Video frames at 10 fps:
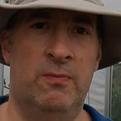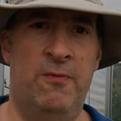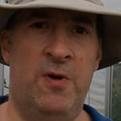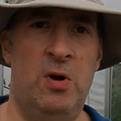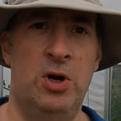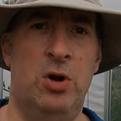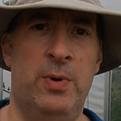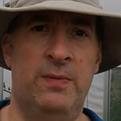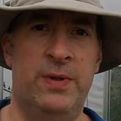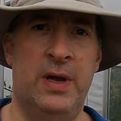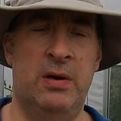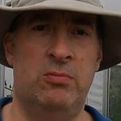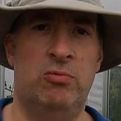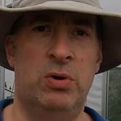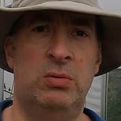volume of the
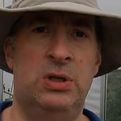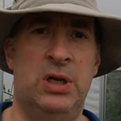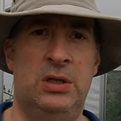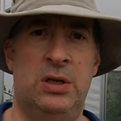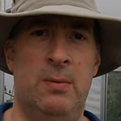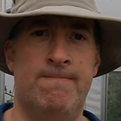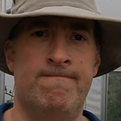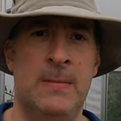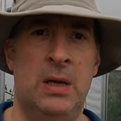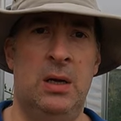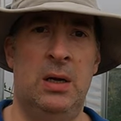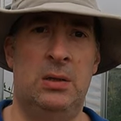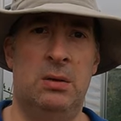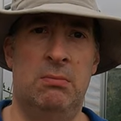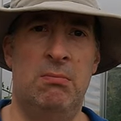root system
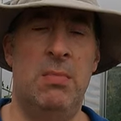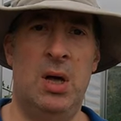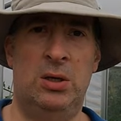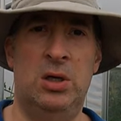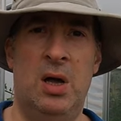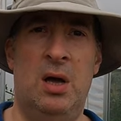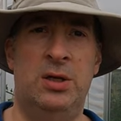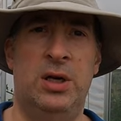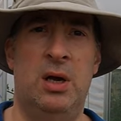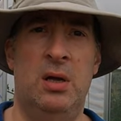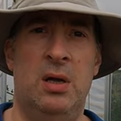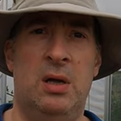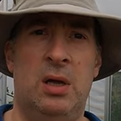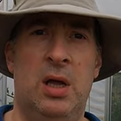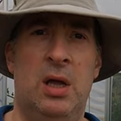is much larger
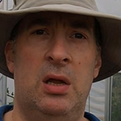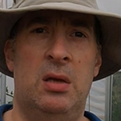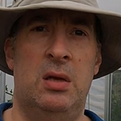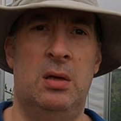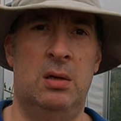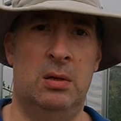in